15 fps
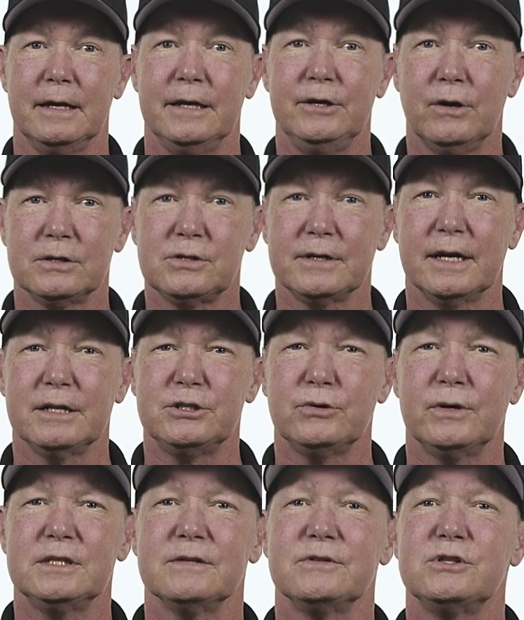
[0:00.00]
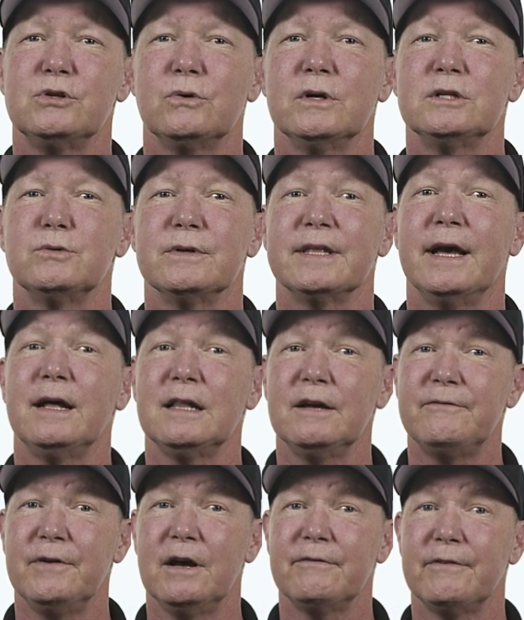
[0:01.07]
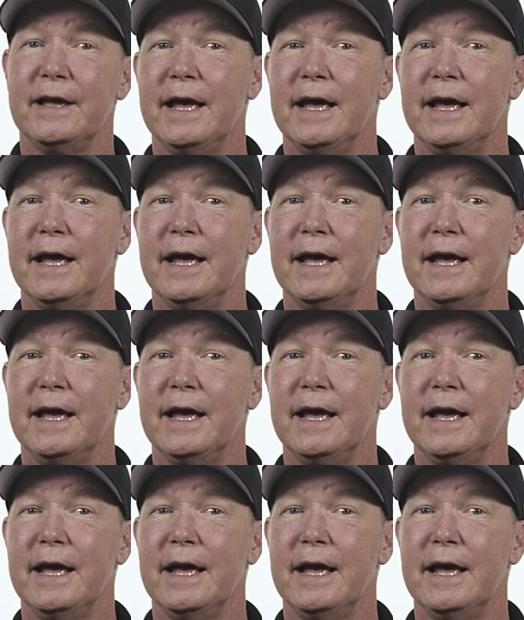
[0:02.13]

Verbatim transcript: You also get a choice of storage with LFF